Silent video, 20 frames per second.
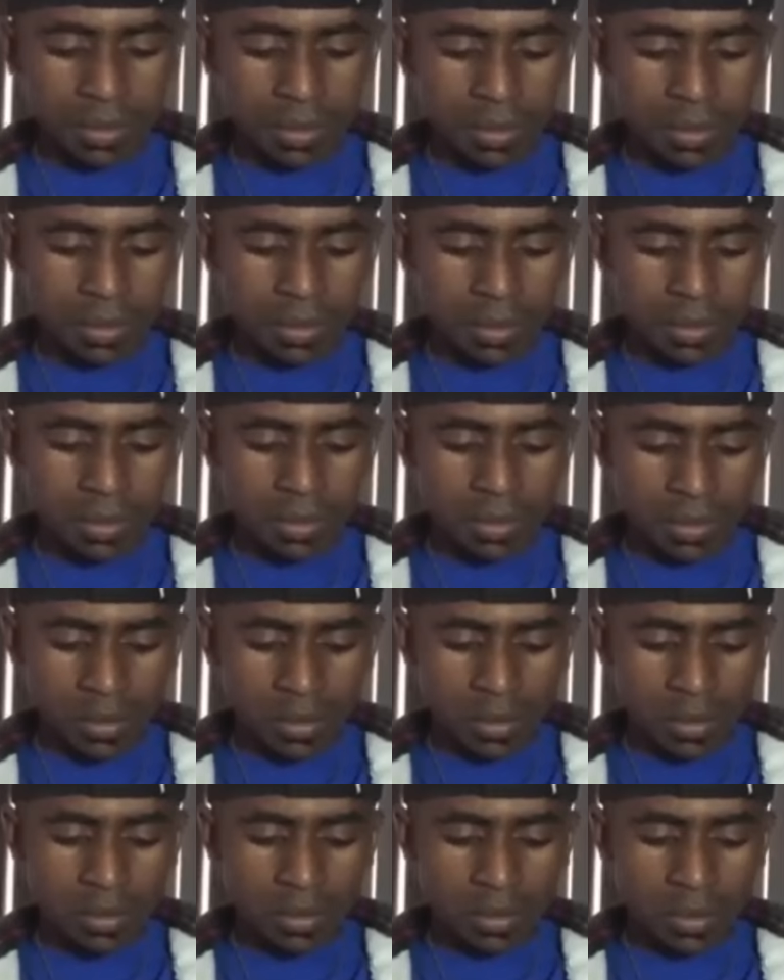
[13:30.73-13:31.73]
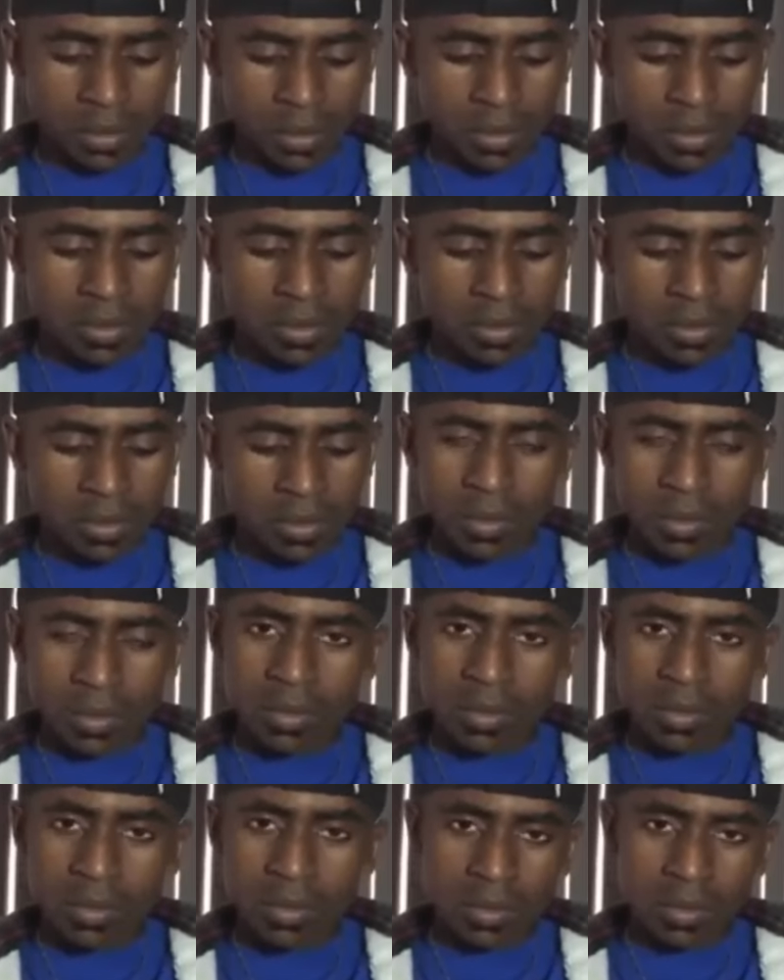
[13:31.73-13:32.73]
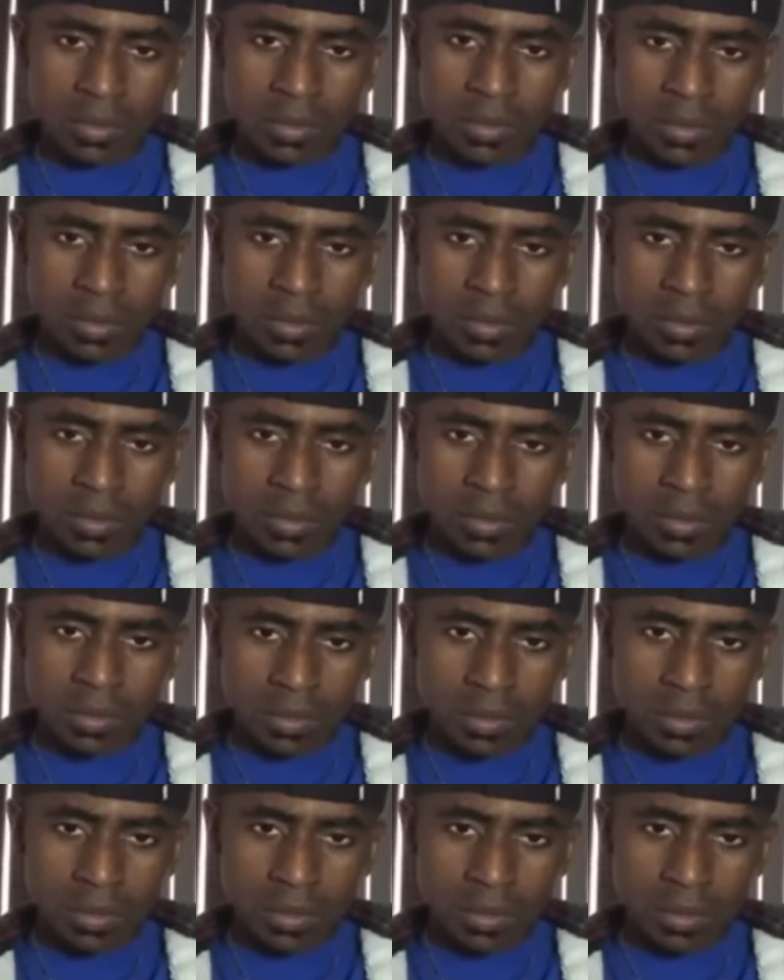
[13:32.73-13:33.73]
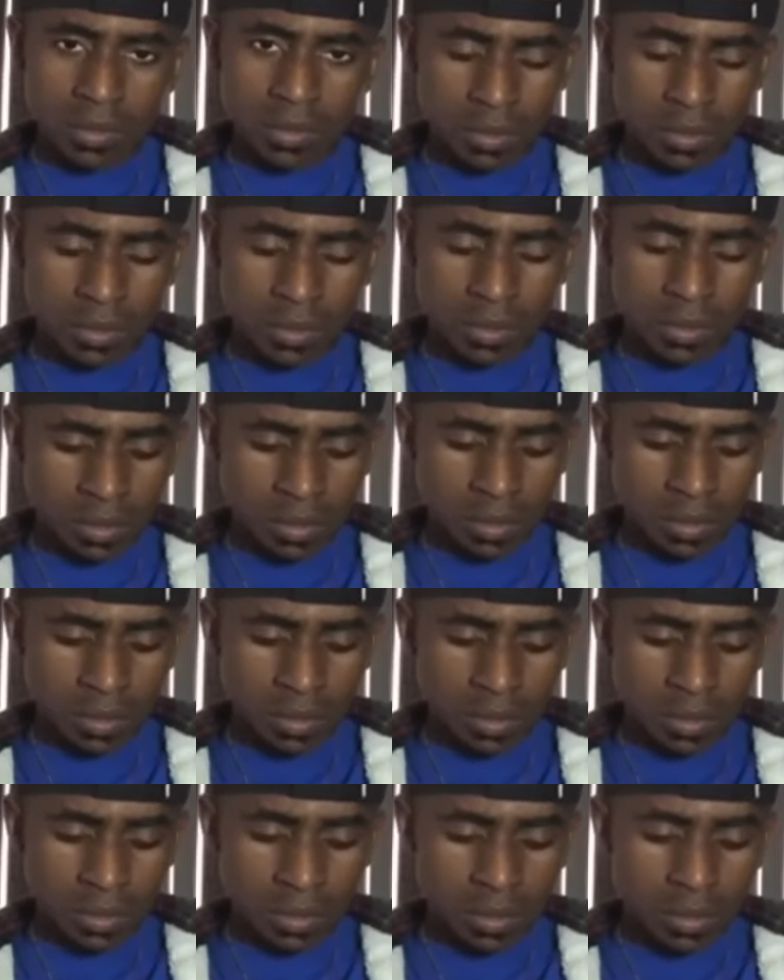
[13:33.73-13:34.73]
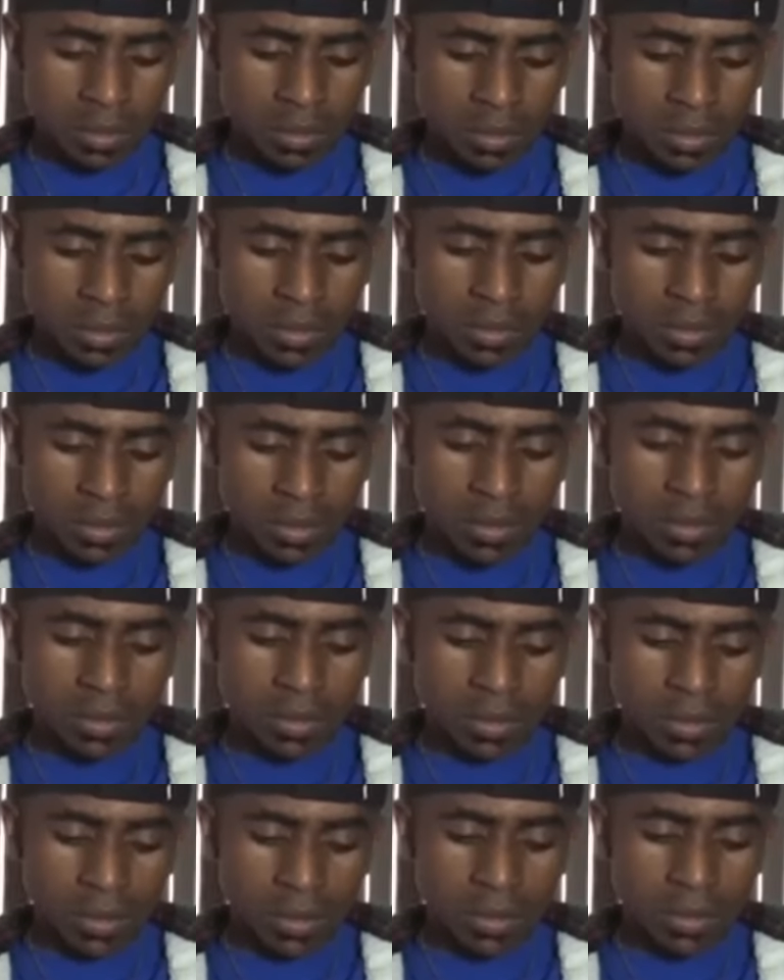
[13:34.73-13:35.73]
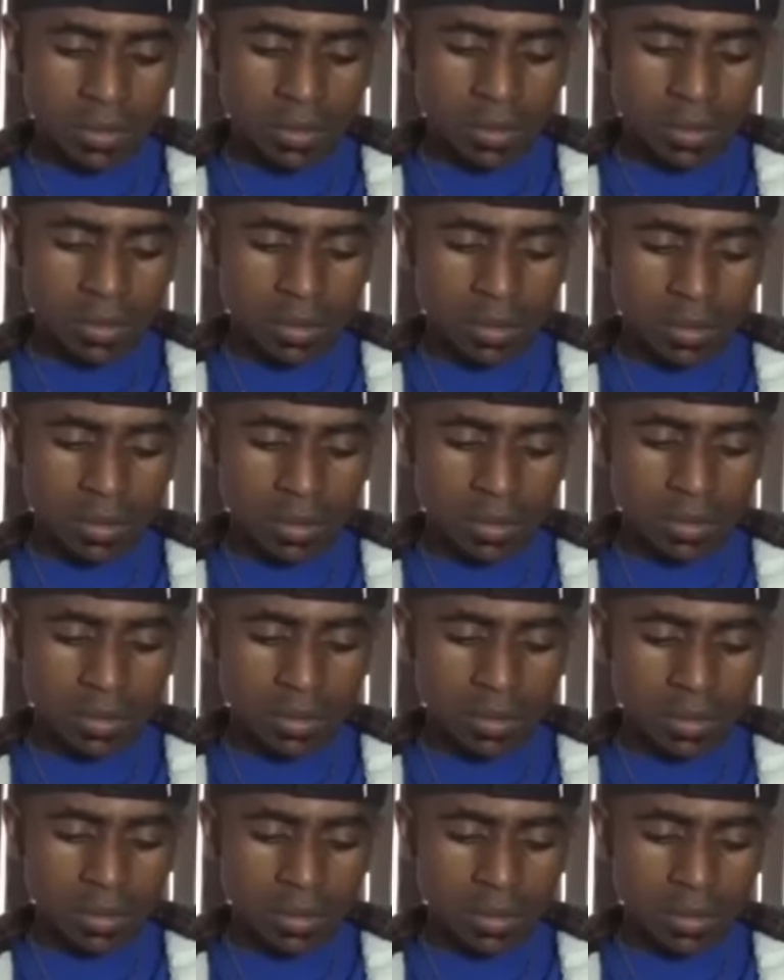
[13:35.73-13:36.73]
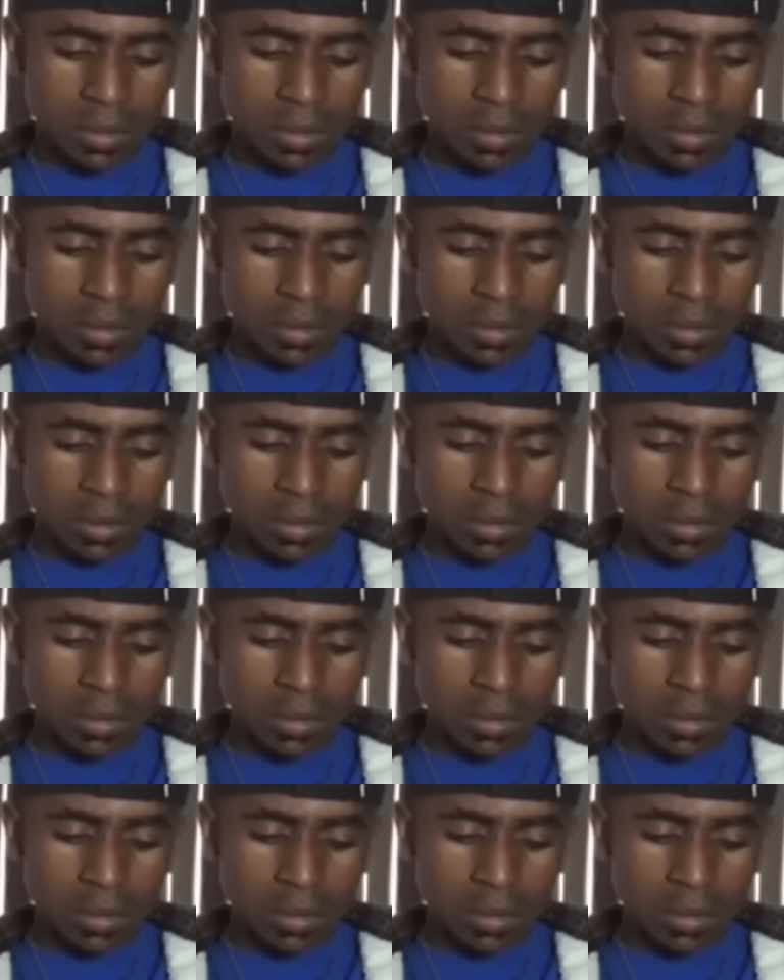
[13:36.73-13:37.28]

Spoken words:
This person isn't speaking.